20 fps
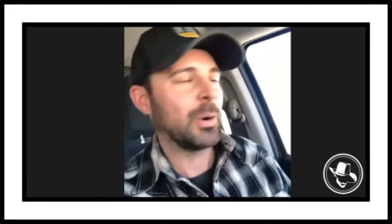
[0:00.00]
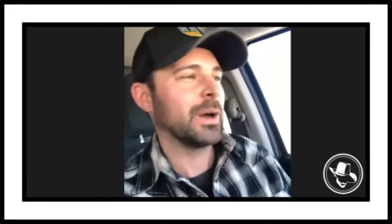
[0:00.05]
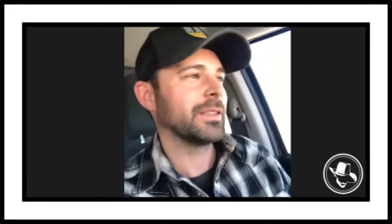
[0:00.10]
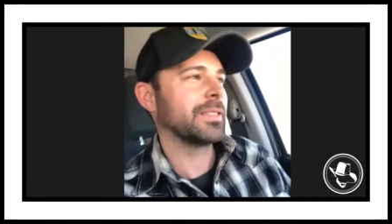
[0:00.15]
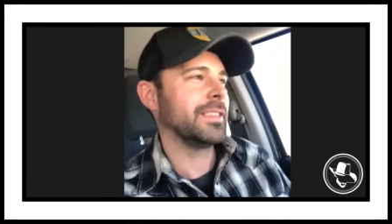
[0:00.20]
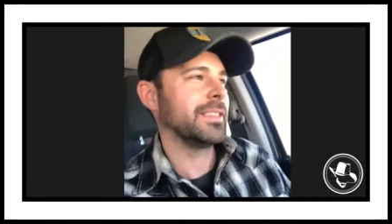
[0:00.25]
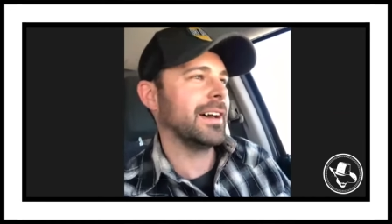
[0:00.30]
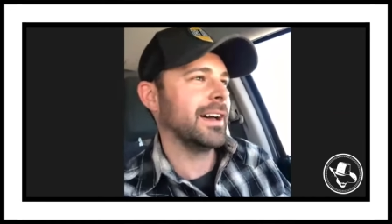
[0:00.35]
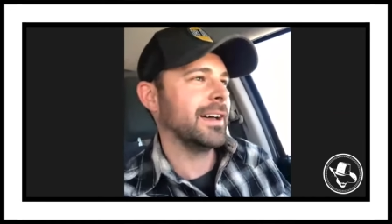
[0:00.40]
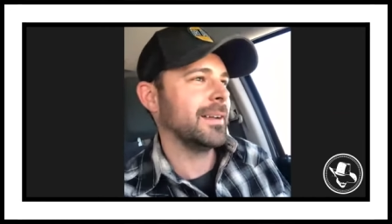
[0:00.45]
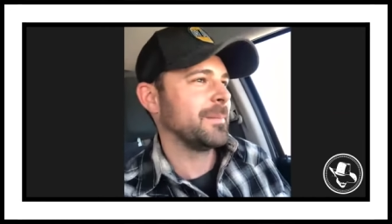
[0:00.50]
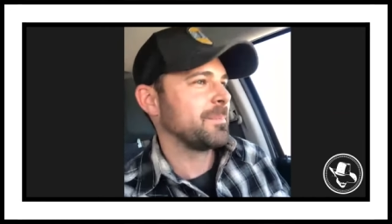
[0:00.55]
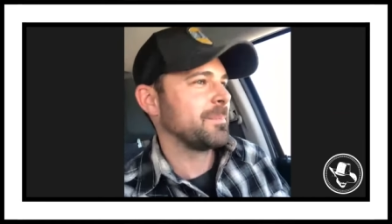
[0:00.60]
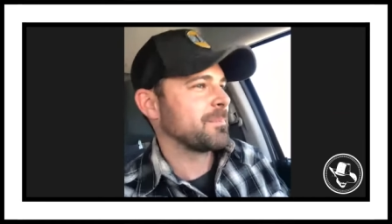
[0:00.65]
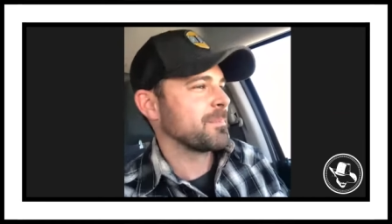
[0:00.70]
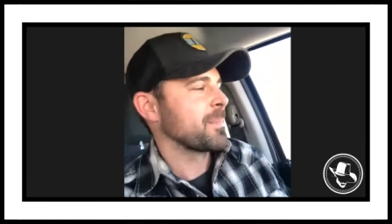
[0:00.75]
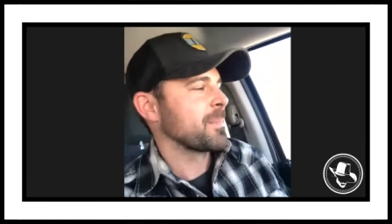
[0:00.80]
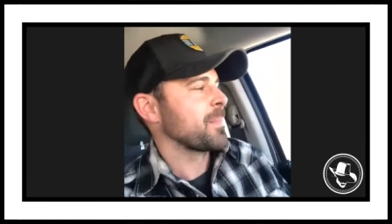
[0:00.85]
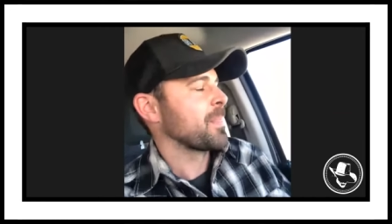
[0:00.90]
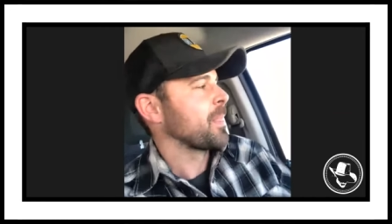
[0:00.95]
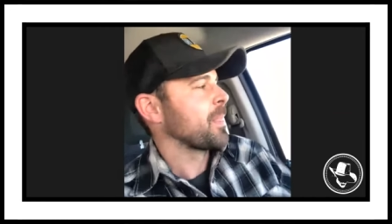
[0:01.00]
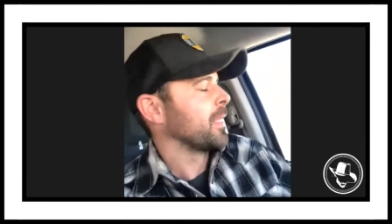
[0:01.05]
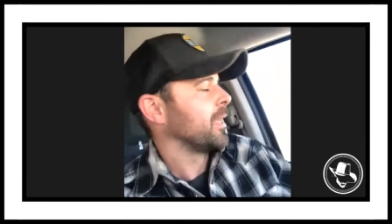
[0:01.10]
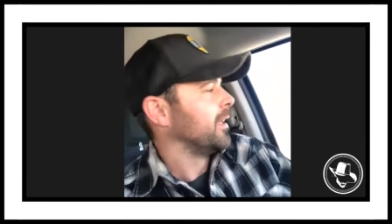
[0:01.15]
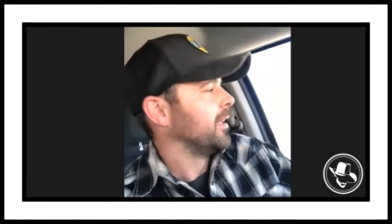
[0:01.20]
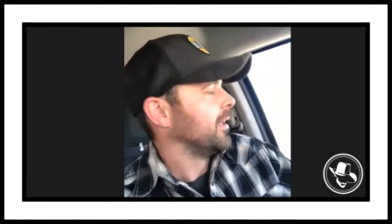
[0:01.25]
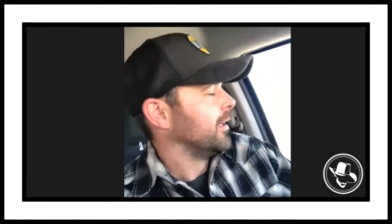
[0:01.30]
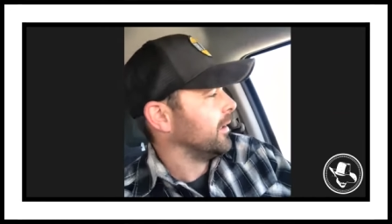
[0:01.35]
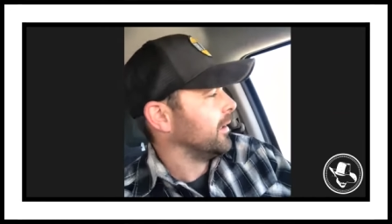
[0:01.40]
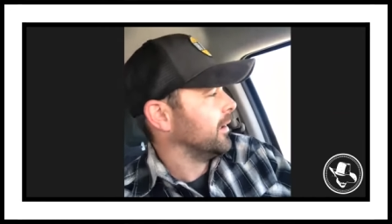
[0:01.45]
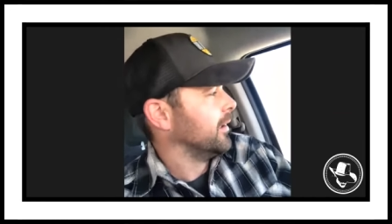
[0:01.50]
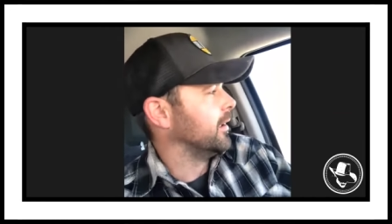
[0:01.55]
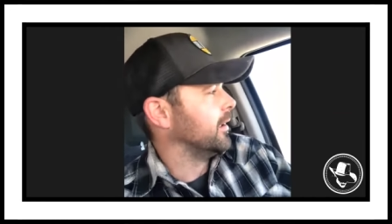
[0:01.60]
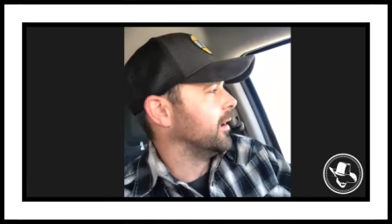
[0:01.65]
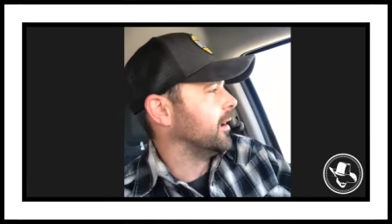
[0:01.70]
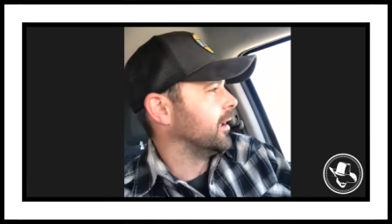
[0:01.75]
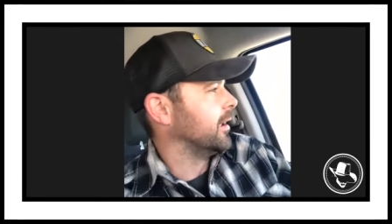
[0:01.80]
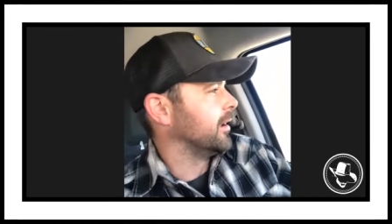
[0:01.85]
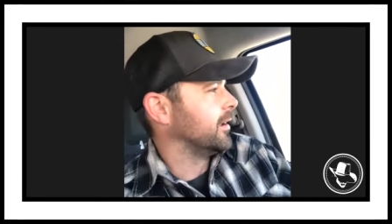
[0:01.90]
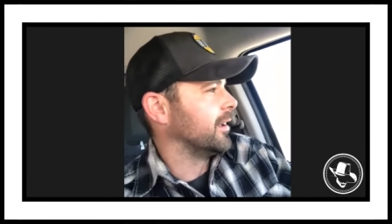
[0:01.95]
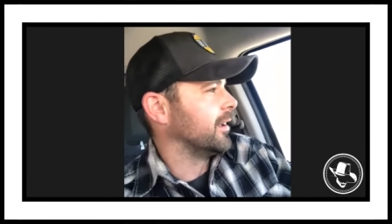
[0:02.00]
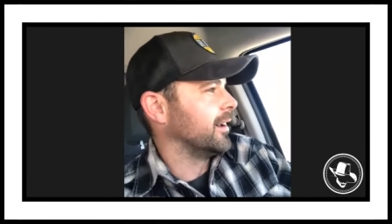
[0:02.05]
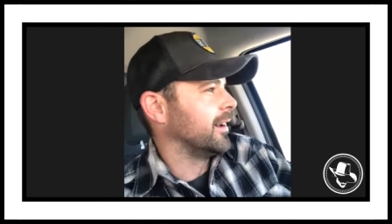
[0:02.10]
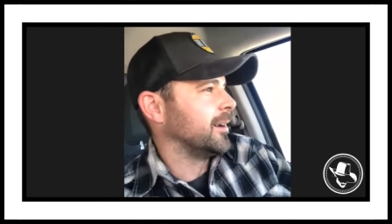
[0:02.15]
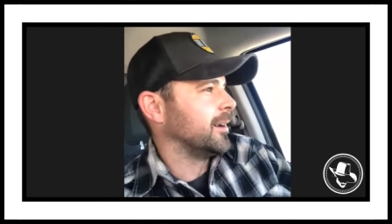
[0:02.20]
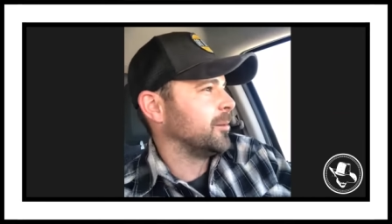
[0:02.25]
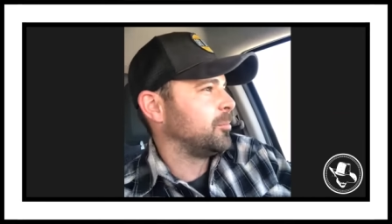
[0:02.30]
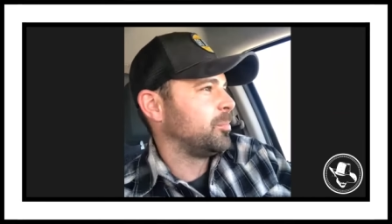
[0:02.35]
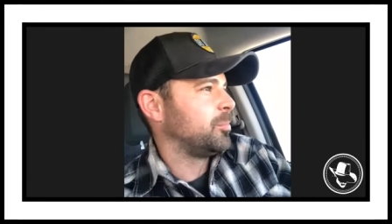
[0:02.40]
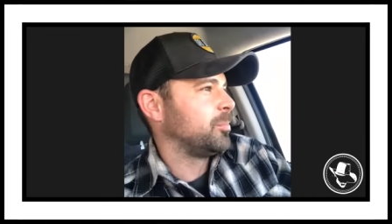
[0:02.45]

want that. And, uh,